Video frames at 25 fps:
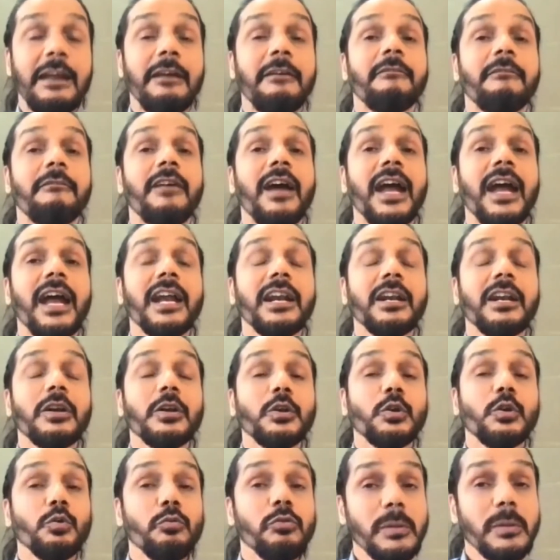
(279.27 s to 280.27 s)
where
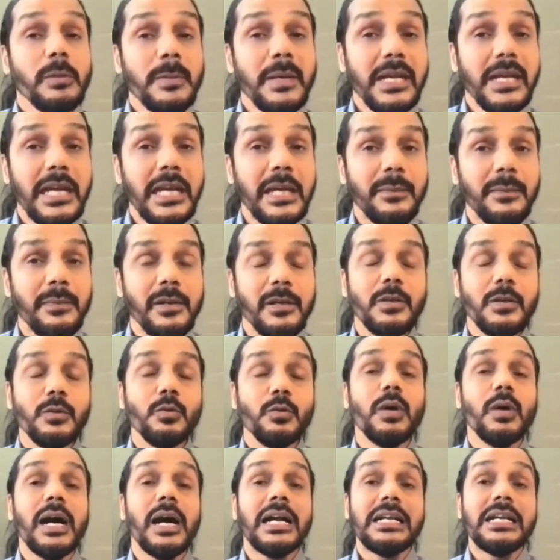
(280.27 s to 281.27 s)
you will be able
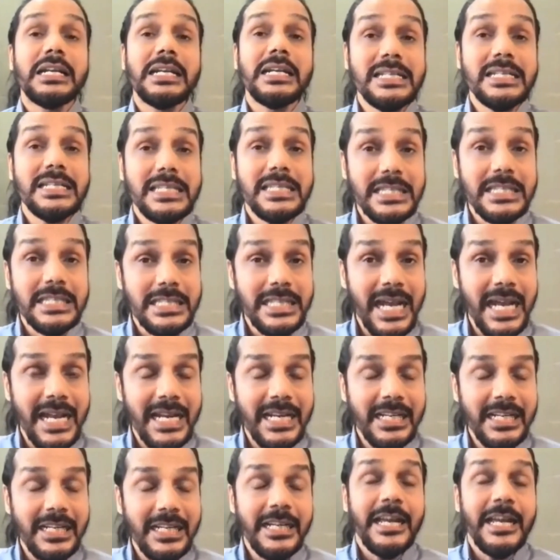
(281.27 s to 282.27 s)
to
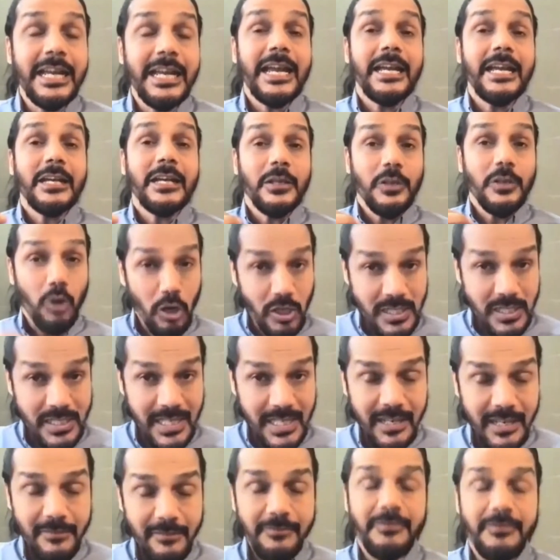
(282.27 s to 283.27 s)
understand
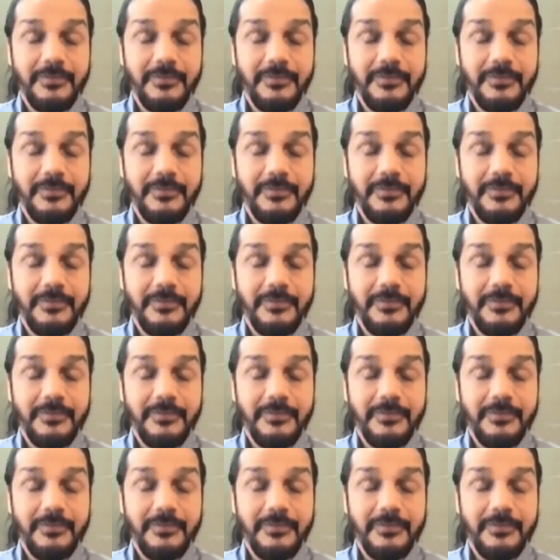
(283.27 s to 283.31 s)
yourself